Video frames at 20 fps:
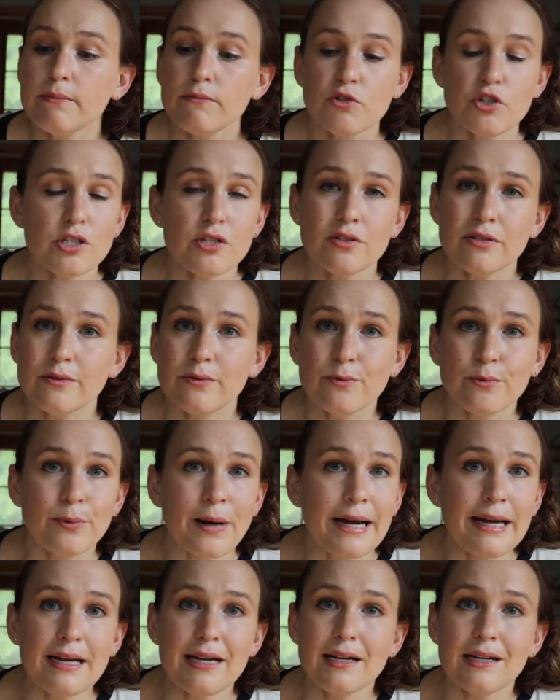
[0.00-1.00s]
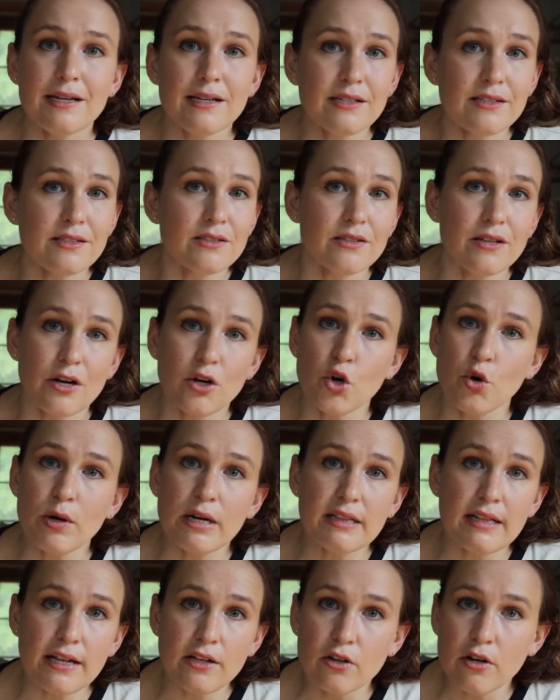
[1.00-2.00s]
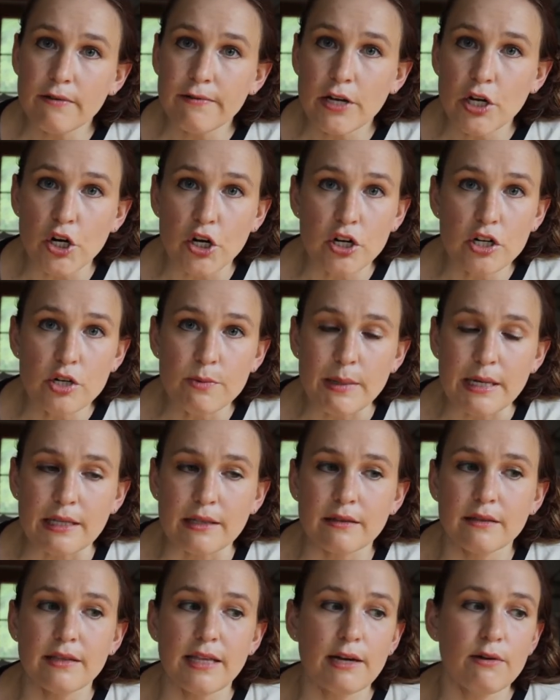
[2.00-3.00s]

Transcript: Just write a quick letter of encouragement.